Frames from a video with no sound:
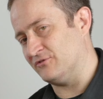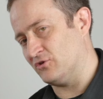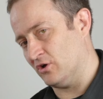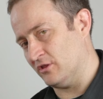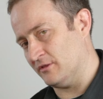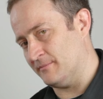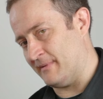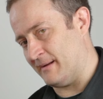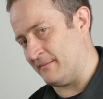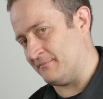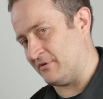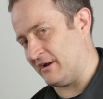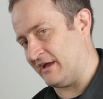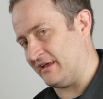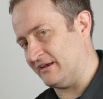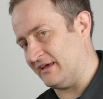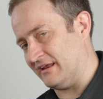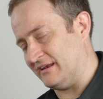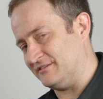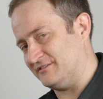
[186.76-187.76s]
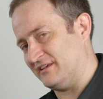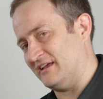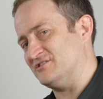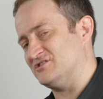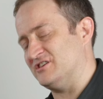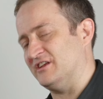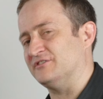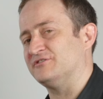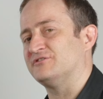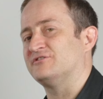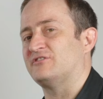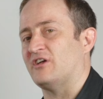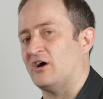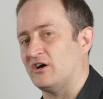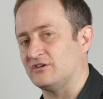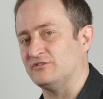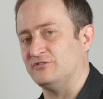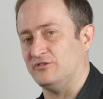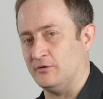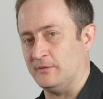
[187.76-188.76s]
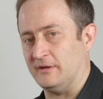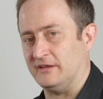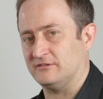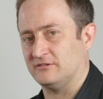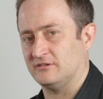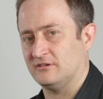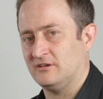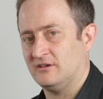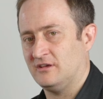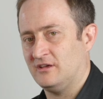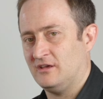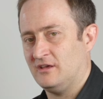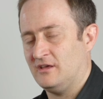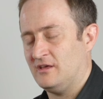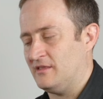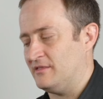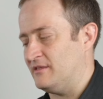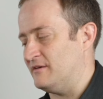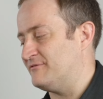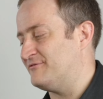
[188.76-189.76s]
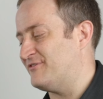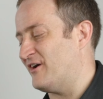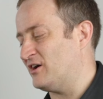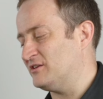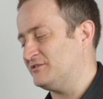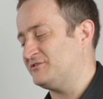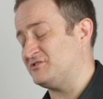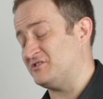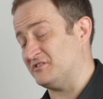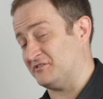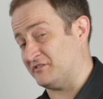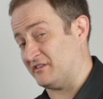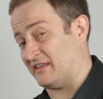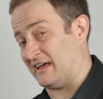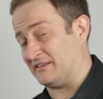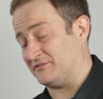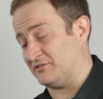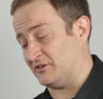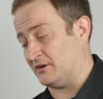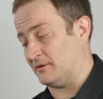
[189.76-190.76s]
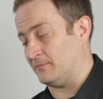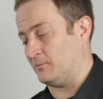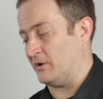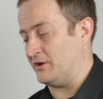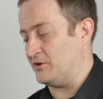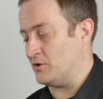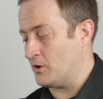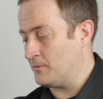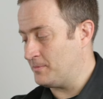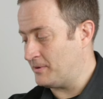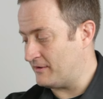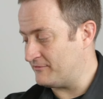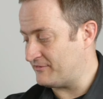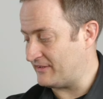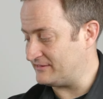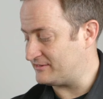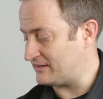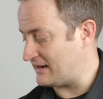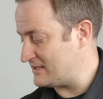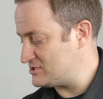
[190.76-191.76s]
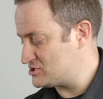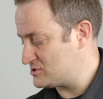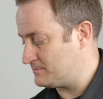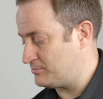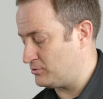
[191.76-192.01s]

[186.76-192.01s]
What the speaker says: got the membrane and essentially it's stuck to it. The advantages of that are when you open up ventilation